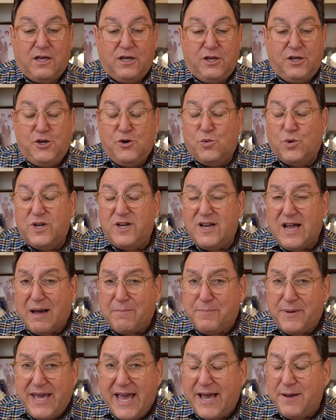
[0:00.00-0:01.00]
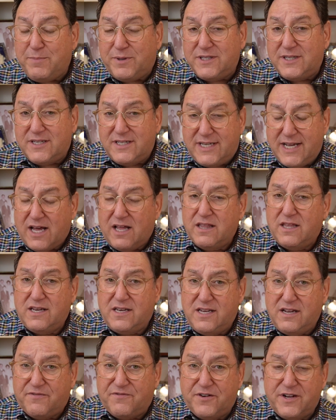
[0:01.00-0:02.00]
you would not be able to tell the
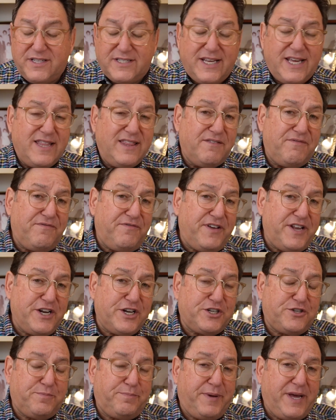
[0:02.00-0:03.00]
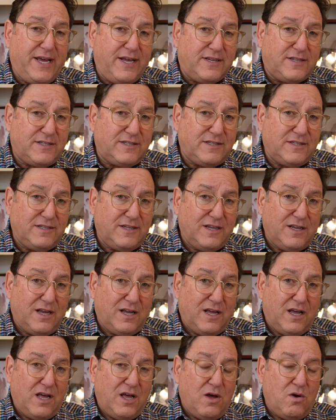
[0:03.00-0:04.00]
difference in the finished piece,
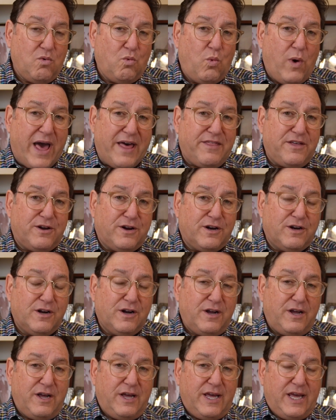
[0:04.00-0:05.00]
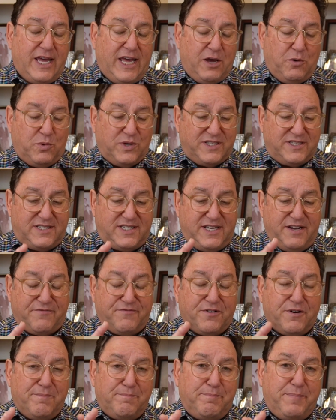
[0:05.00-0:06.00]
whether it was
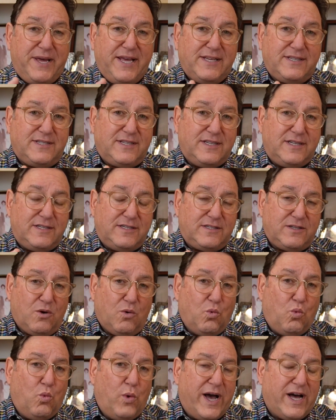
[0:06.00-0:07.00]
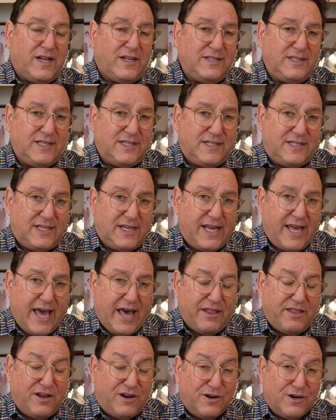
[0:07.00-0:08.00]
different pieces welded
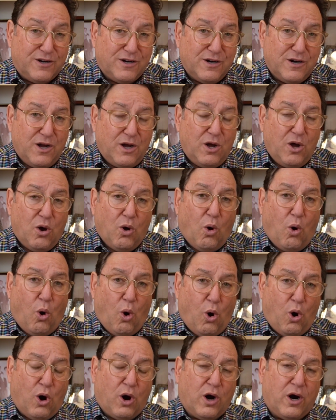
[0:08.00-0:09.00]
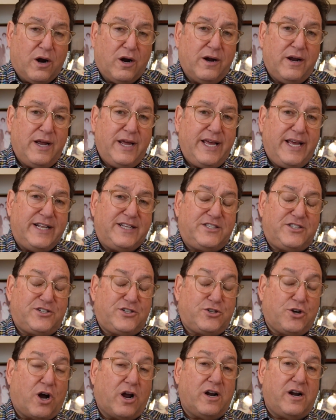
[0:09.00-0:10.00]
together or it
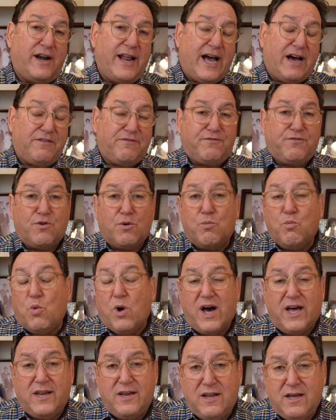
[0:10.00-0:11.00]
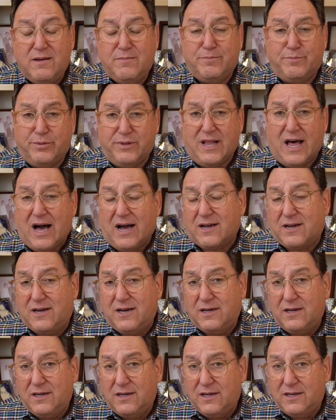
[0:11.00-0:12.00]
started out from one
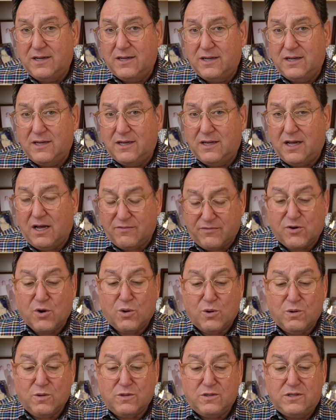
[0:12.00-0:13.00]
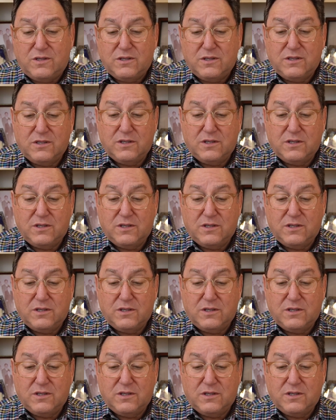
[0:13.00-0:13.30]
block of gold.